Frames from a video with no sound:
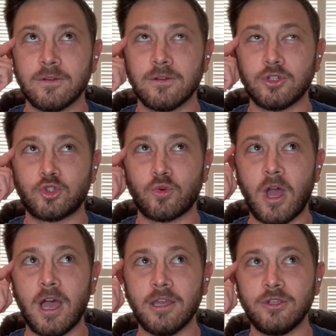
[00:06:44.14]

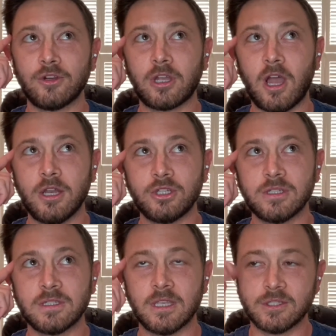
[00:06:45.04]
draw your
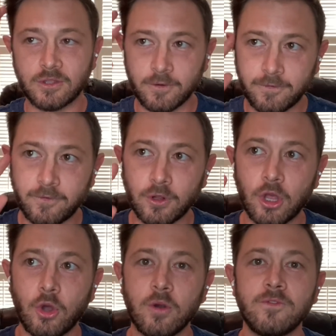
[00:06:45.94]
consciousness, the
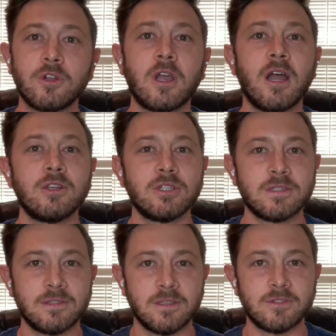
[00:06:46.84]
flow of your
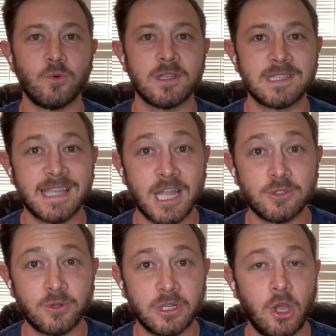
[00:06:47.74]
consciousness, what
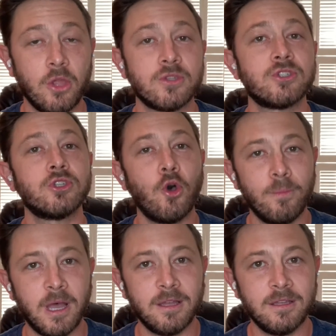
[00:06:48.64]
Sanskrit called
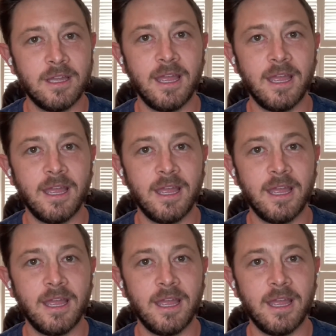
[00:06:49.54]
soma,